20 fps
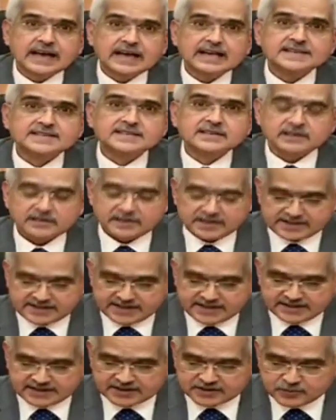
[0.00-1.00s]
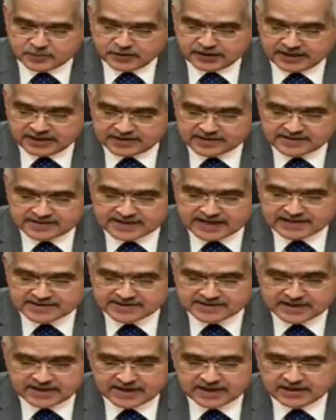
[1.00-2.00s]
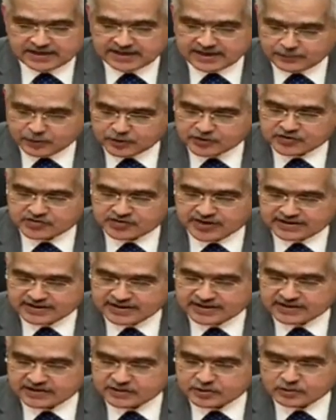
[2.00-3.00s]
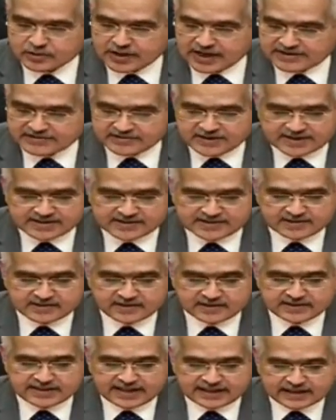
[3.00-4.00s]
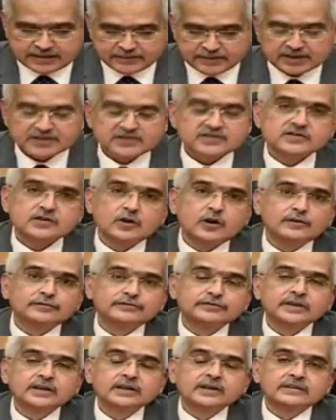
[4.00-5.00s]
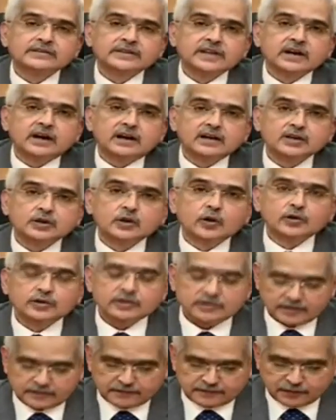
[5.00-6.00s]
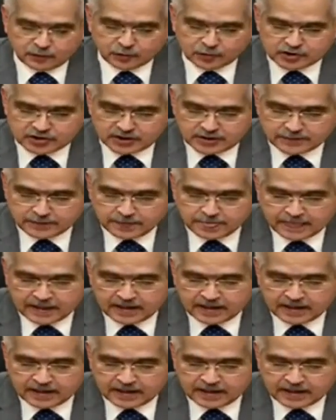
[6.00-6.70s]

as recent experience has demonstrated, to address the dynamics of the unknown future.